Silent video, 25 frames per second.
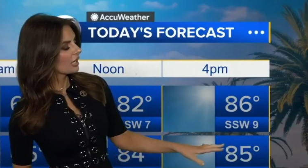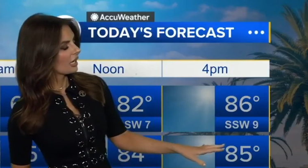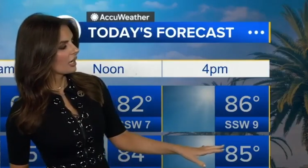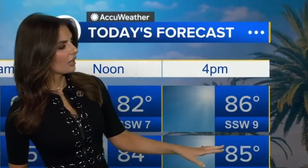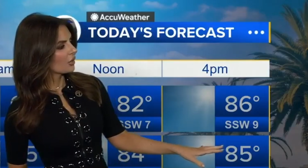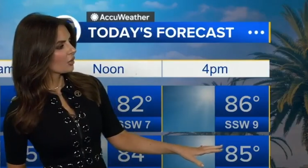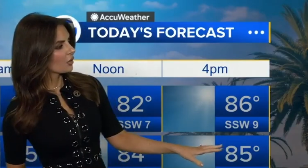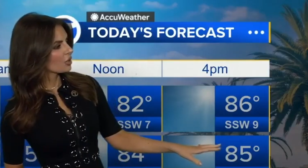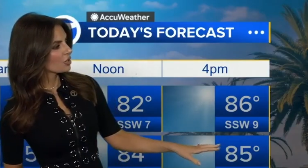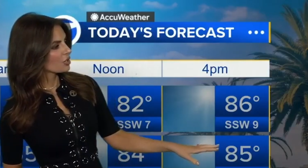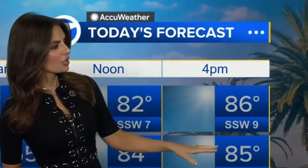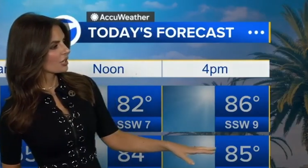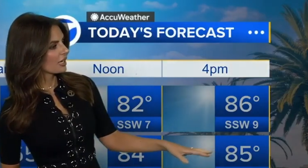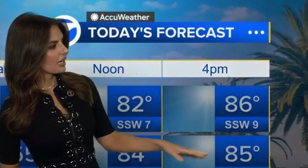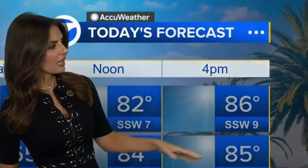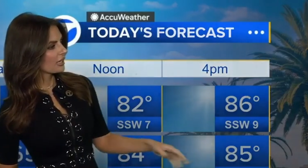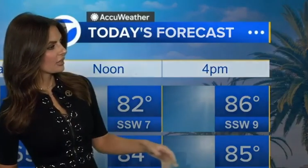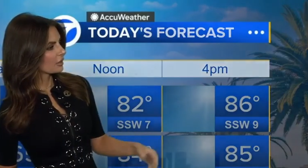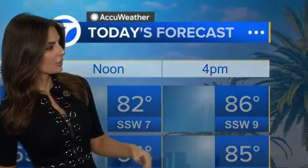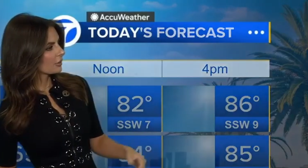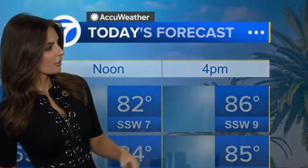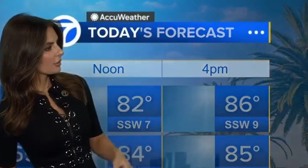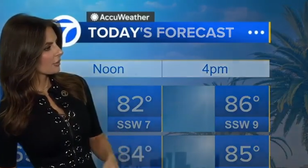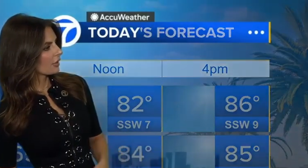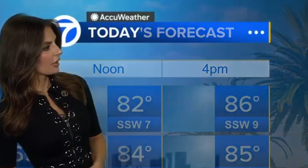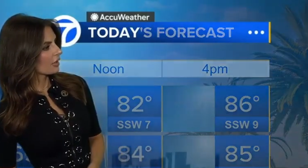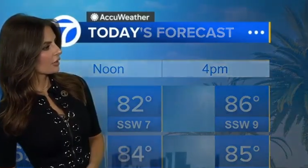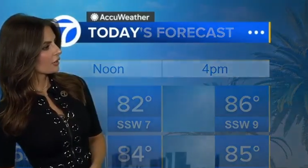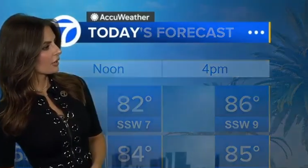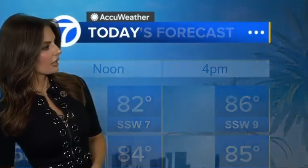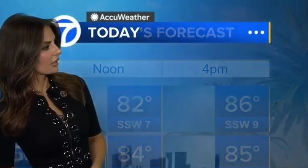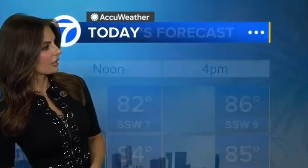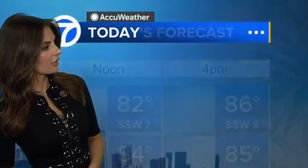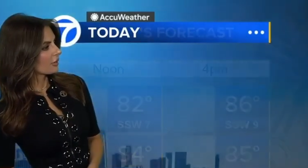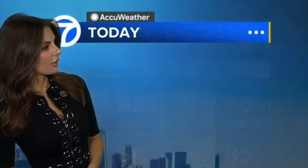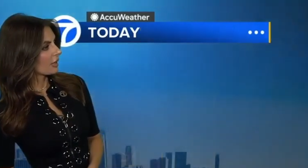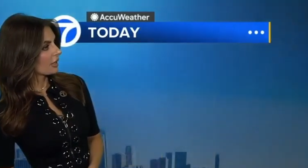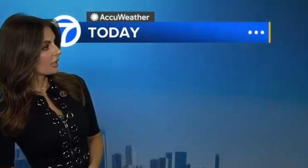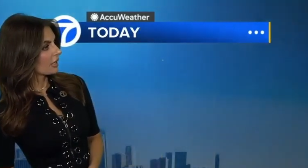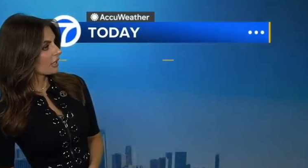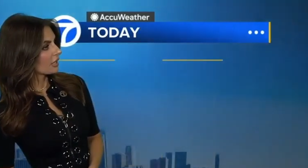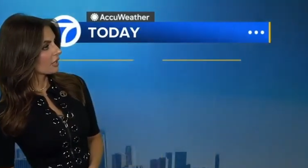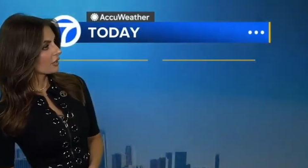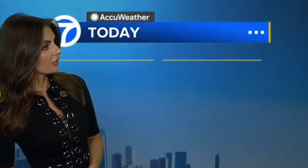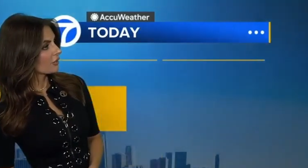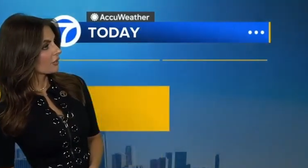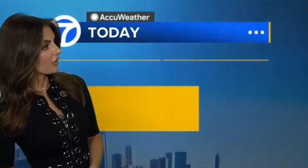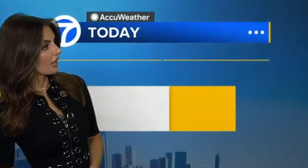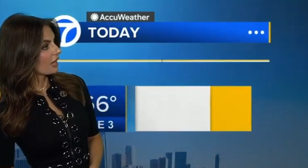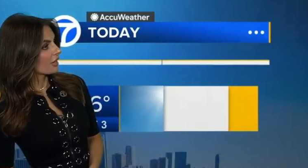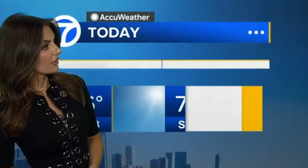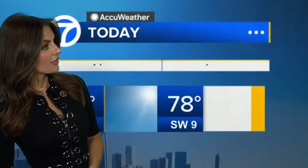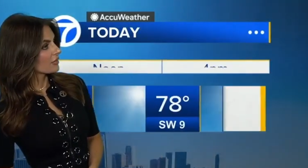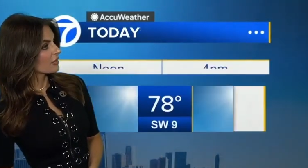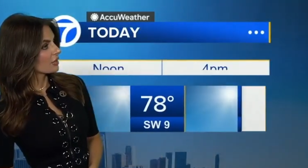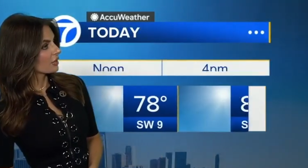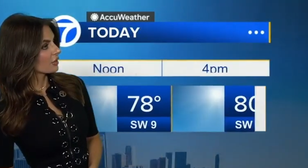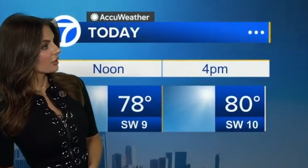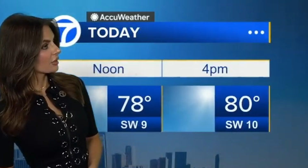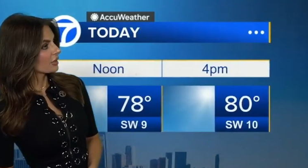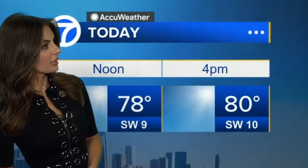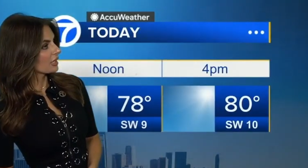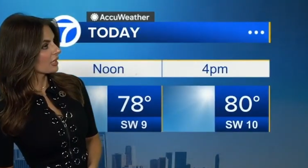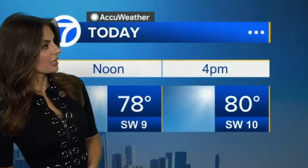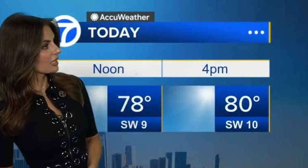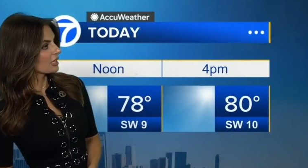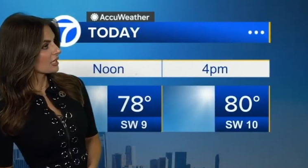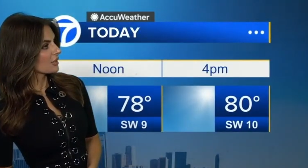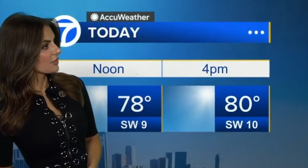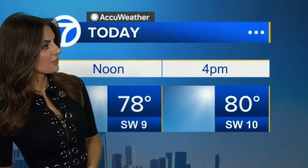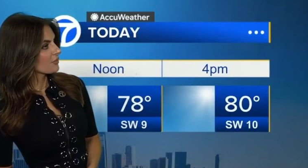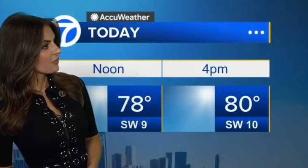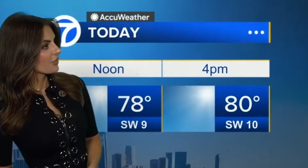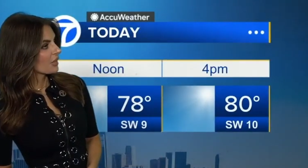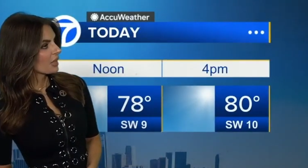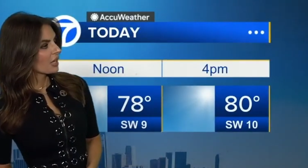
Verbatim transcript: Uh, Orange County will be right around about 85 degrees.